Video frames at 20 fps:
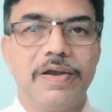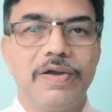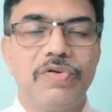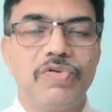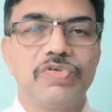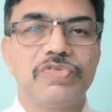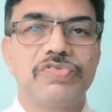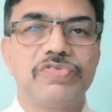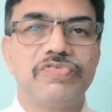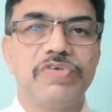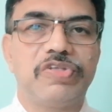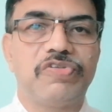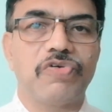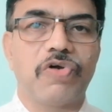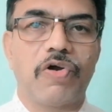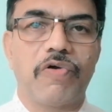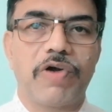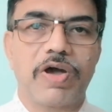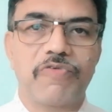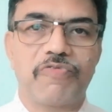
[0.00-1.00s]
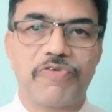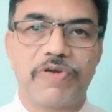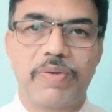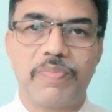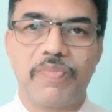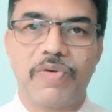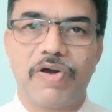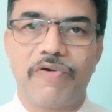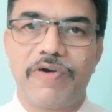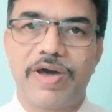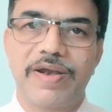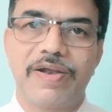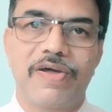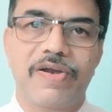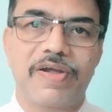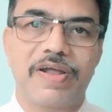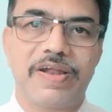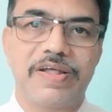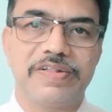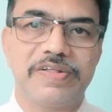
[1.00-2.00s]
to switch over from one
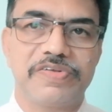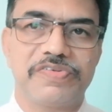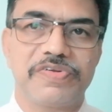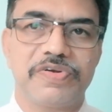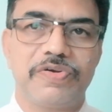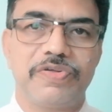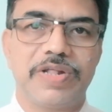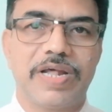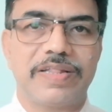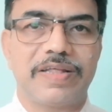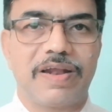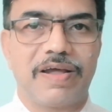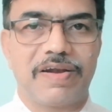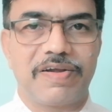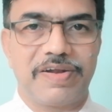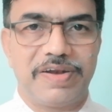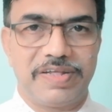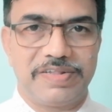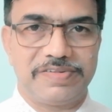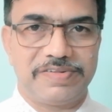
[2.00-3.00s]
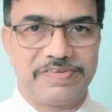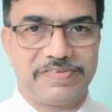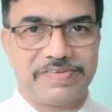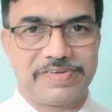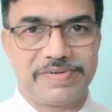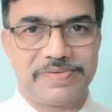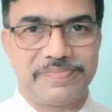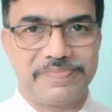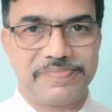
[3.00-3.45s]
organization to the other organization.